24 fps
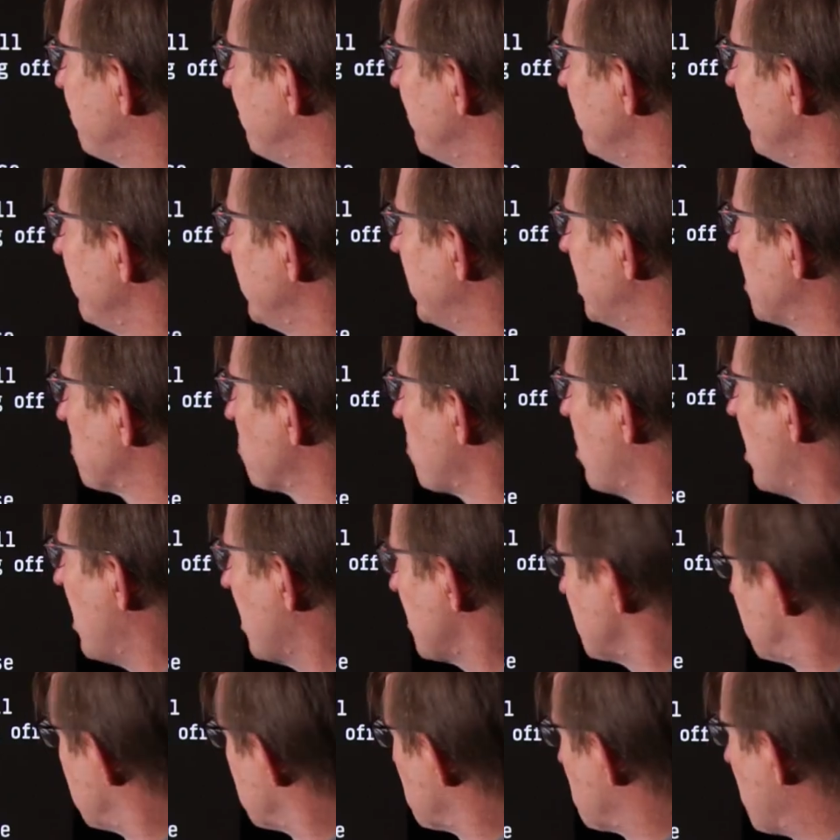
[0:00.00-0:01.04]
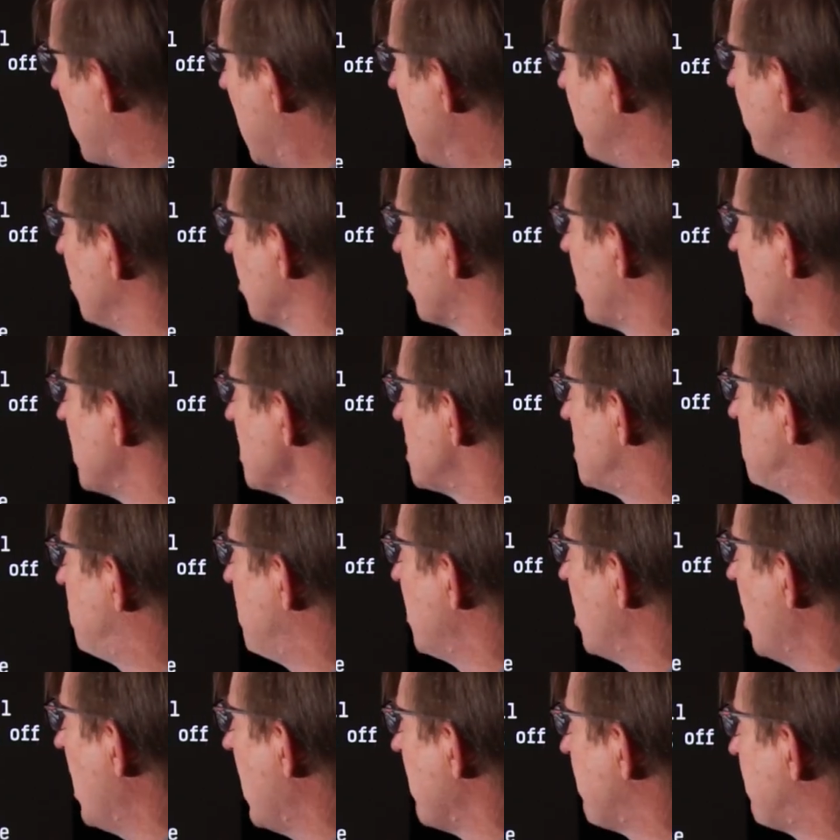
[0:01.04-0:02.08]
little rocks and gravel got spit
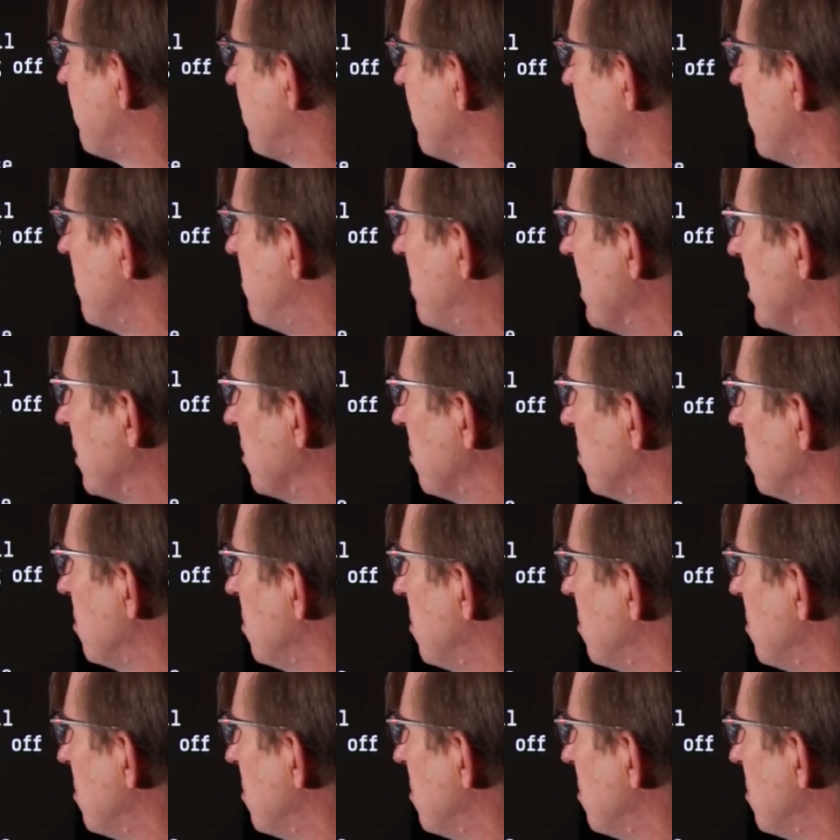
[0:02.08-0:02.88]
off of Bennu.